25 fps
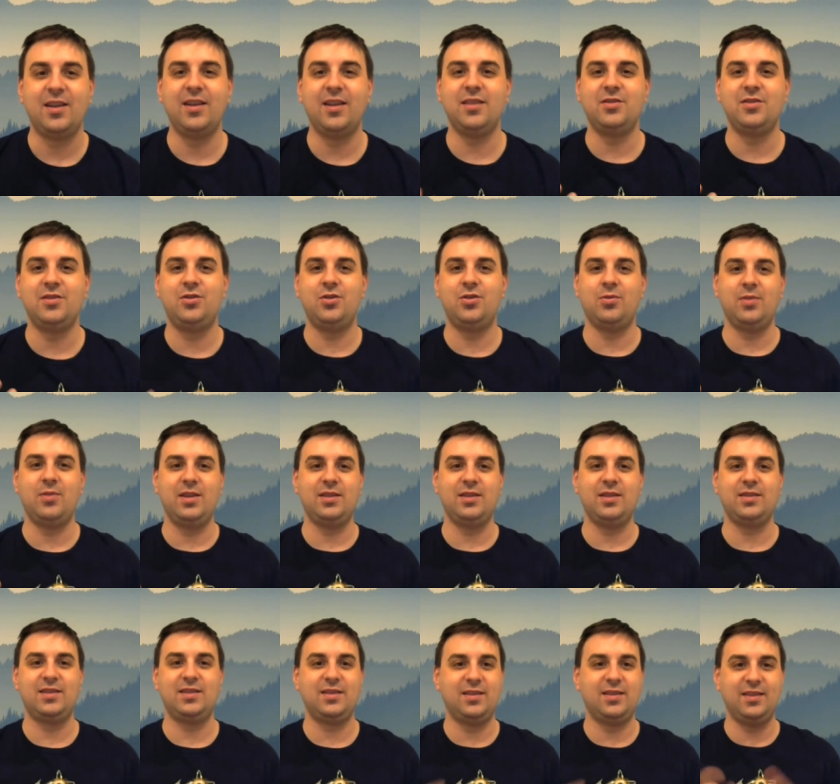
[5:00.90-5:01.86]
uh,
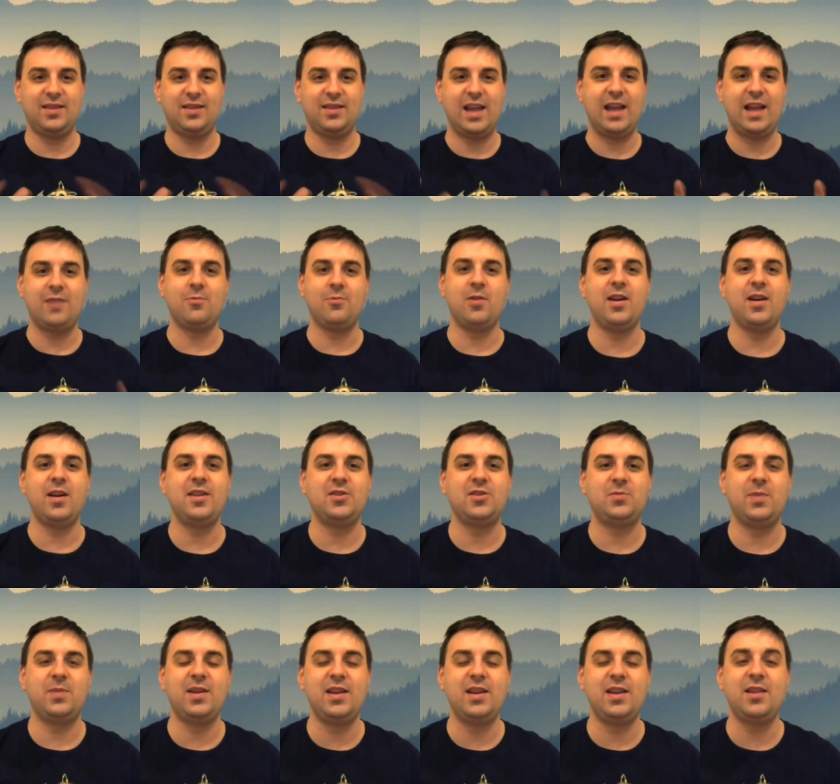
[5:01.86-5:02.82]
joint thing
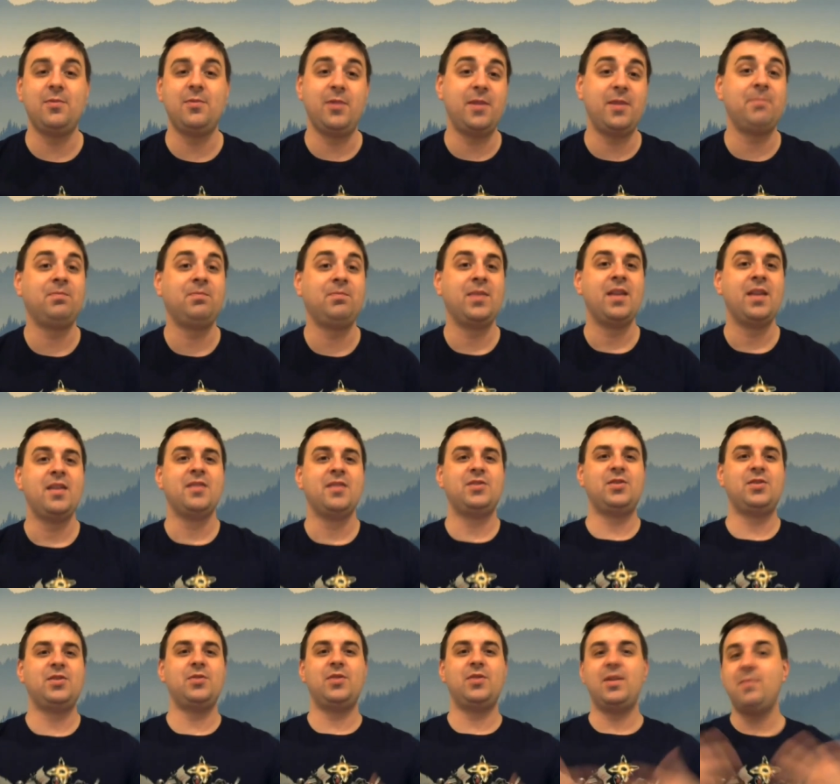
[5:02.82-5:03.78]
was. But anyway,
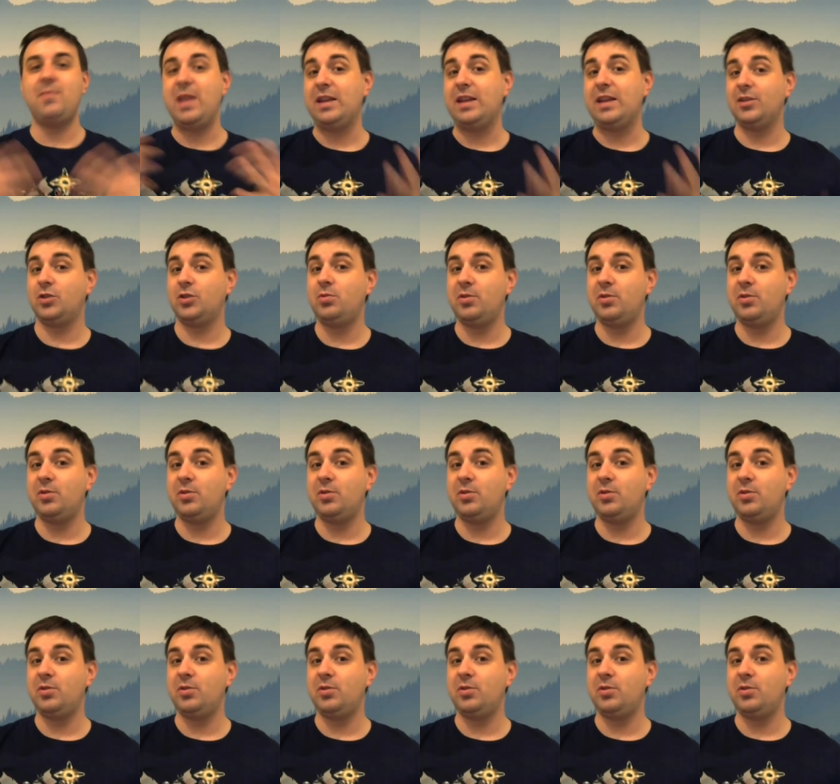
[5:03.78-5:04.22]
so they made a